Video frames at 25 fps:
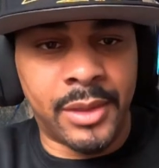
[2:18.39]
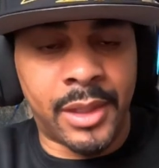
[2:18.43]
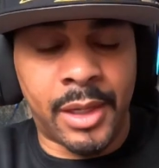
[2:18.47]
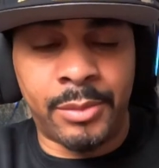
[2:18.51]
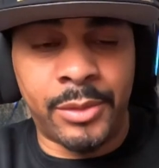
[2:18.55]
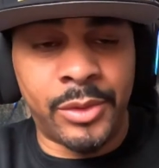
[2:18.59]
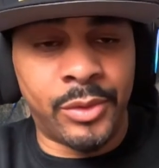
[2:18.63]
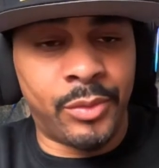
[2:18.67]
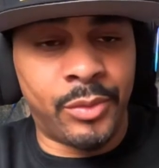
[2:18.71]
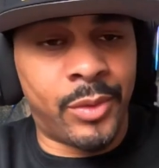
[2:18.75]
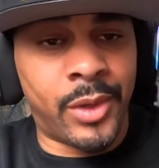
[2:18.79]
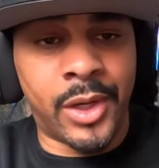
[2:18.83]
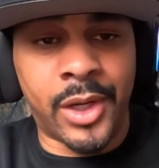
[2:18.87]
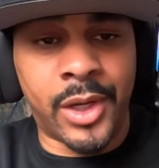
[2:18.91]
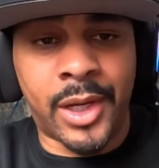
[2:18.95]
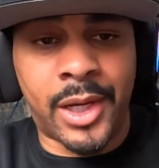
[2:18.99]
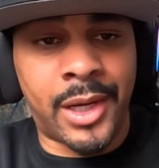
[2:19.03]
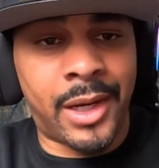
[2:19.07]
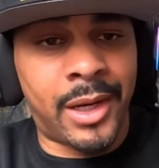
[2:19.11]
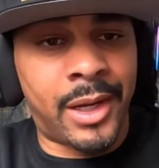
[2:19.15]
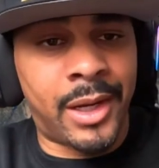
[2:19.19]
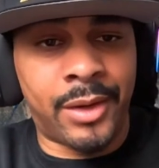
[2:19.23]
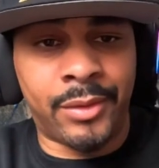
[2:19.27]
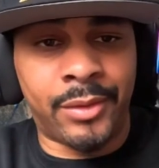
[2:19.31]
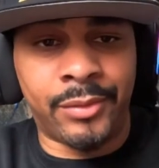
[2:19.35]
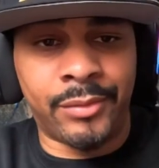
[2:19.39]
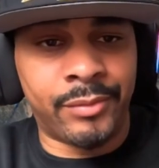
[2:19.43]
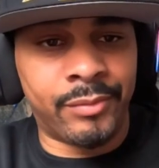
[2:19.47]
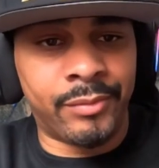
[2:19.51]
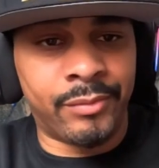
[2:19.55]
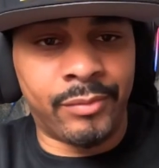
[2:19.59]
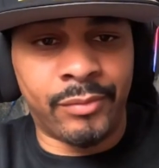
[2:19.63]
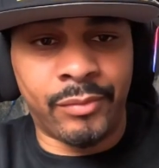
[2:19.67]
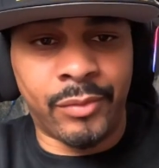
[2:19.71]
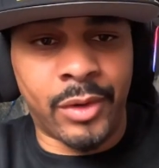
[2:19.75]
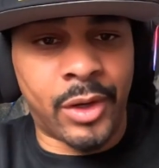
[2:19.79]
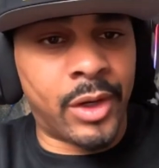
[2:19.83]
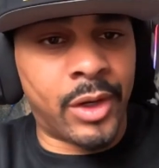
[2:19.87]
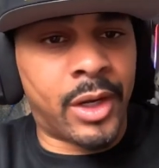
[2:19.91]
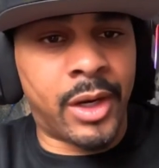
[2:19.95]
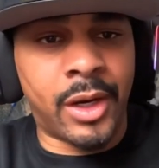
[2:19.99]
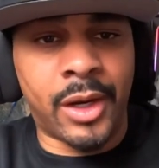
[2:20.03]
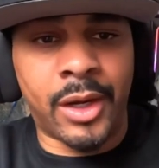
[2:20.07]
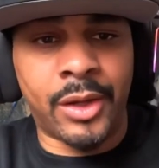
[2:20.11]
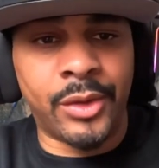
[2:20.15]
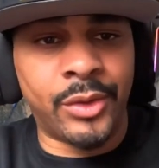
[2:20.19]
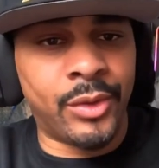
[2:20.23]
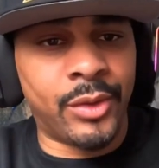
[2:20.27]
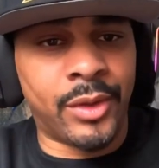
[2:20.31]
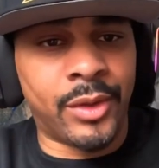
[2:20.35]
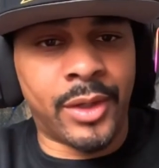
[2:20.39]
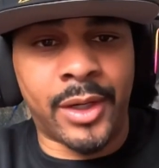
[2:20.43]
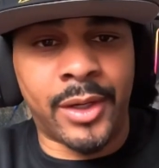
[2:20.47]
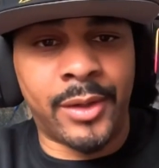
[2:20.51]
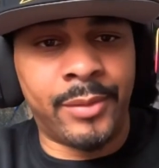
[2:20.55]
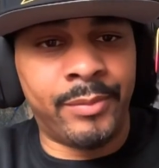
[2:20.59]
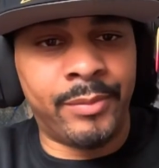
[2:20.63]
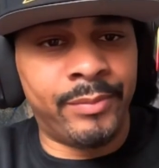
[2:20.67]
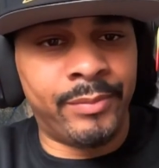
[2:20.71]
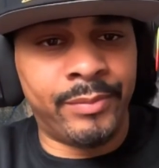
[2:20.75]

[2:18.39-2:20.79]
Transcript: I mean, what a clown! What a clown you are!